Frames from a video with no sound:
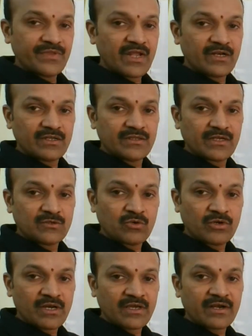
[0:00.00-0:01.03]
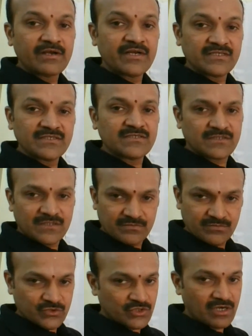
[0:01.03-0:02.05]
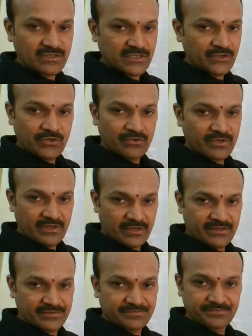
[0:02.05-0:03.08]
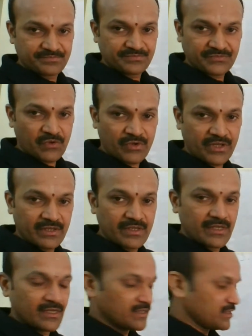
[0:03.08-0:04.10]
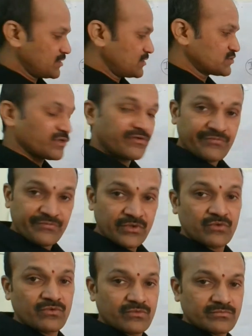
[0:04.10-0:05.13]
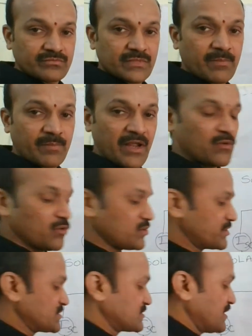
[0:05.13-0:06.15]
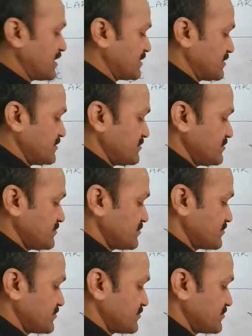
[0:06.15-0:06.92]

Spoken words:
then the total current is short circuit current. Okay. So if you apply voltage, then